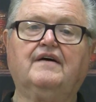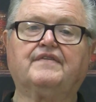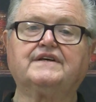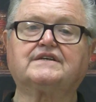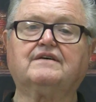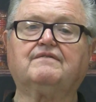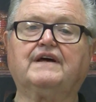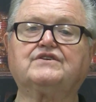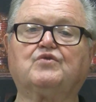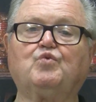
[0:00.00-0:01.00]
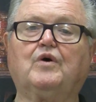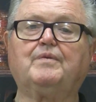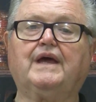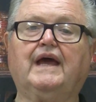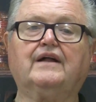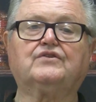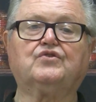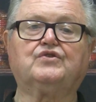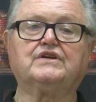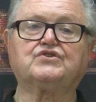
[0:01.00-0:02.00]
This convention will be held
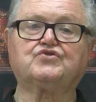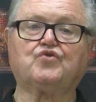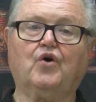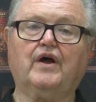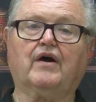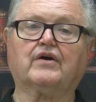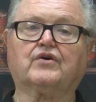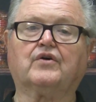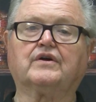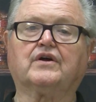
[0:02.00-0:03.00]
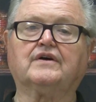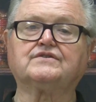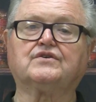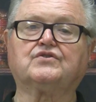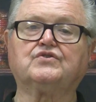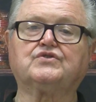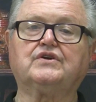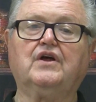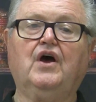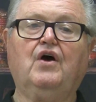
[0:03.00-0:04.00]
to destroy our current
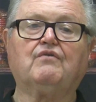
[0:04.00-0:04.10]
Constitution